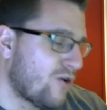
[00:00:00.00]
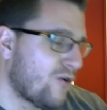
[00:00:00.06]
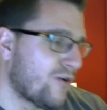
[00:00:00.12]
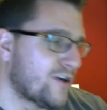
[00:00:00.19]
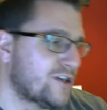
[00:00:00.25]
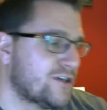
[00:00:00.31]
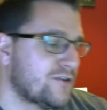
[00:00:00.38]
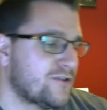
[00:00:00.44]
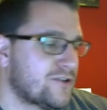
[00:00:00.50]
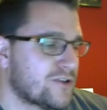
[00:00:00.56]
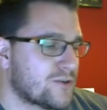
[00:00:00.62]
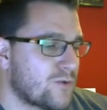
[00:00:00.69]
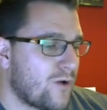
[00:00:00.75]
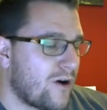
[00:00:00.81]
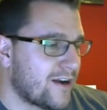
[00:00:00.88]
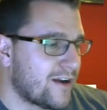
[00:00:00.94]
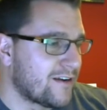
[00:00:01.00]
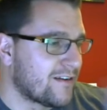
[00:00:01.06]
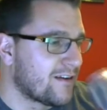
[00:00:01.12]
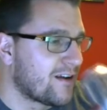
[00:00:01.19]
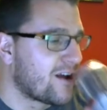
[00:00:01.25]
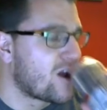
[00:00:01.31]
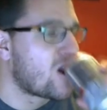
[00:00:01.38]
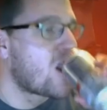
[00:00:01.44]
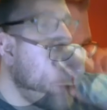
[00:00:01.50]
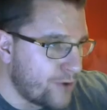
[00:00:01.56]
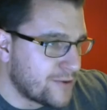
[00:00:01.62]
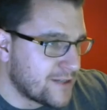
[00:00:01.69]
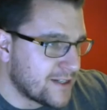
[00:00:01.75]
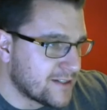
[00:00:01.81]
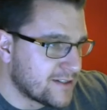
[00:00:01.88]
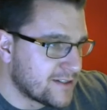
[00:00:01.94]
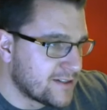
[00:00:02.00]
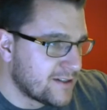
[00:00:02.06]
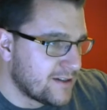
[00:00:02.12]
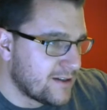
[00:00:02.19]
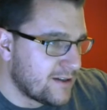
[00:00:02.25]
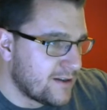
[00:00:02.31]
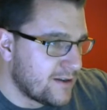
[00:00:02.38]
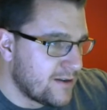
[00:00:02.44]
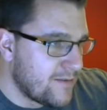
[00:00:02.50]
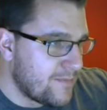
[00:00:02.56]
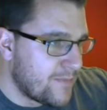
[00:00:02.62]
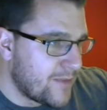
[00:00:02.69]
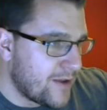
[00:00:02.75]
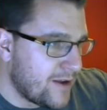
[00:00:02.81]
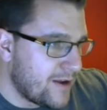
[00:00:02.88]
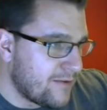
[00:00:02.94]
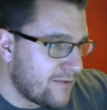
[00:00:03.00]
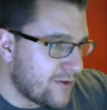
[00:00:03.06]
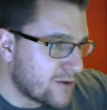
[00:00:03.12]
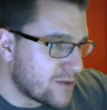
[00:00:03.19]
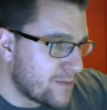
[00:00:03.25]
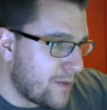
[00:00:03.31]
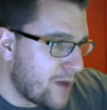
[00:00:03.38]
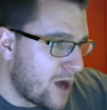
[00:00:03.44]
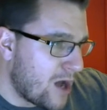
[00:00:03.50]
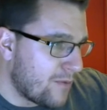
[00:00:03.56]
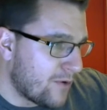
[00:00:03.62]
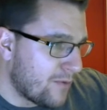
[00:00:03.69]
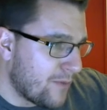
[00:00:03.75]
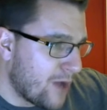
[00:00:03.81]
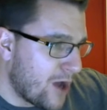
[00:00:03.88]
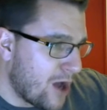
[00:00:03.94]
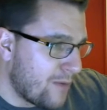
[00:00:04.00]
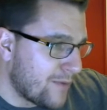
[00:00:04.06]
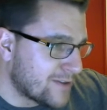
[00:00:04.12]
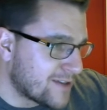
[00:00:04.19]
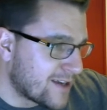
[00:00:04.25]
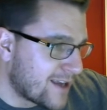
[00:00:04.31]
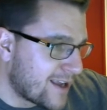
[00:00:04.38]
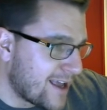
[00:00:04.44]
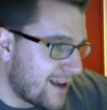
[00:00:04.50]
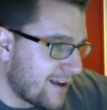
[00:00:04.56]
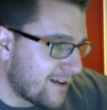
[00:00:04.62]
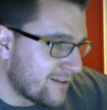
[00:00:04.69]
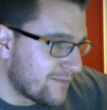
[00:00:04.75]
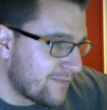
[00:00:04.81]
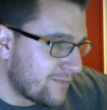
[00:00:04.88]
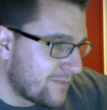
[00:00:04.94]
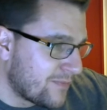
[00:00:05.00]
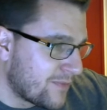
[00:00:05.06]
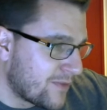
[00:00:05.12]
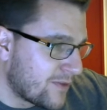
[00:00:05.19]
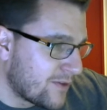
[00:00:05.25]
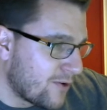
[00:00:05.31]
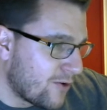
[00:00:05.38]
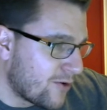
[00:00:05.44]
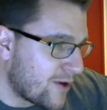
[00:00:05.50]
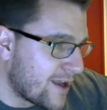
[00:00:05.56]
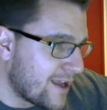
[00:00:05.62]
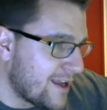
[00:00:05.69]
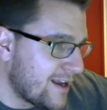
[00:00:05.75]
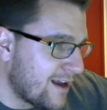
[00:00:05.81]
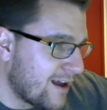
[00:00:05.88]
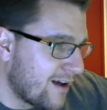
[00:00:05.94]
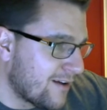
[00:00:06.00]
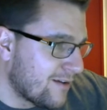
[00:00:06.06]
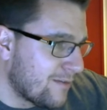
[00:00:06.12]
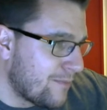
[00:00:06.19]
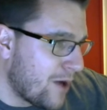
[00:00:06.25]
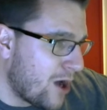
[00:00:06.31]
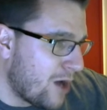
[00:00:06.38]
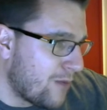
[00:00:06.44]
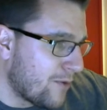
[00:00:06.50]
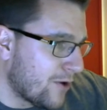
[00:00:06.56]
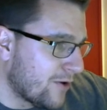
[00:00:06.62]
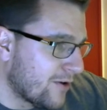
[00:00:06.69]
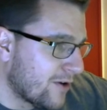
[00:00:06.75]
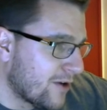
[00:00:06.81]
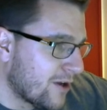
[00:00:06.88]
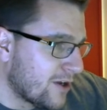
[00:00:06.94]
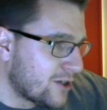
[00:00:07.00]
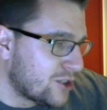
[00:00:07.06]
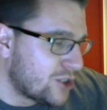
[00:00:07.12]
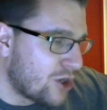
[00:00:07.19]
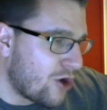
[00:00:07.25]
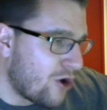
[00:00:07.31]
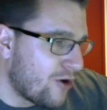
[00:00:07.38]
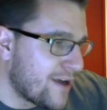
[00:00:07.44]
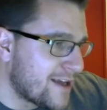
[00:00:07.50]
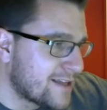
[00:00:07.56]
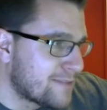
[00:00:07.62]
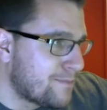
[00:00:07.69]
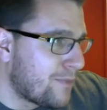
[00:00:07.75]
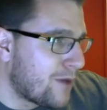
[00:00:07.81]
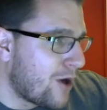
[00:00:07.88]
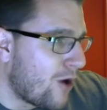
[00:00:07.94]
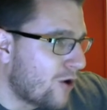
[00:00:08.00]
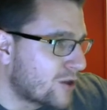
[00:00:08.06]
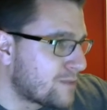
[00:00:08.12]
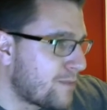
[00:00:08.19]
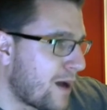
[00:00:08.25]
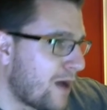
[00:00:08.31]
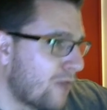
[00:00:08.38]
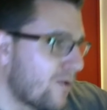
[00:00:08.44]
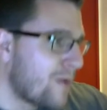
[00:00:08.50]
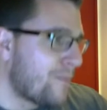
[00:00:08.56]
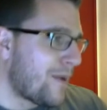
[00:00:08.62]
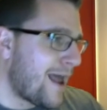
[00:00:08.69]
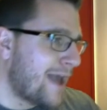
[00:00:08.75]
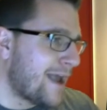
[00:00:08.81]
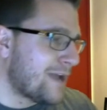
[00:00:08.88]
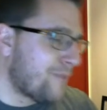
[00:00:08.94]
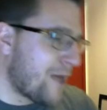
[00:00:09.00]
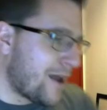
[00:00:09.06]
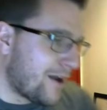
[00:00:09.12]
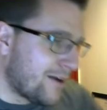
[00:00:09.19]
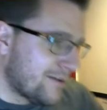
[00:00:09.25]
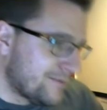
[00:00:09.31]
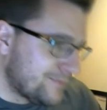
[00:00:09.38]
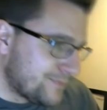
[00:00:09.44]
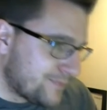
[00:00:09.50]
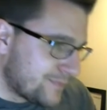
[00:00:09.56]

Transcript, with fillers: Oh, he shoots just wide. Moses. Infield to Barman. Barman to Gila, Or Gila. Barman. Shot is blocked, but we're playing better.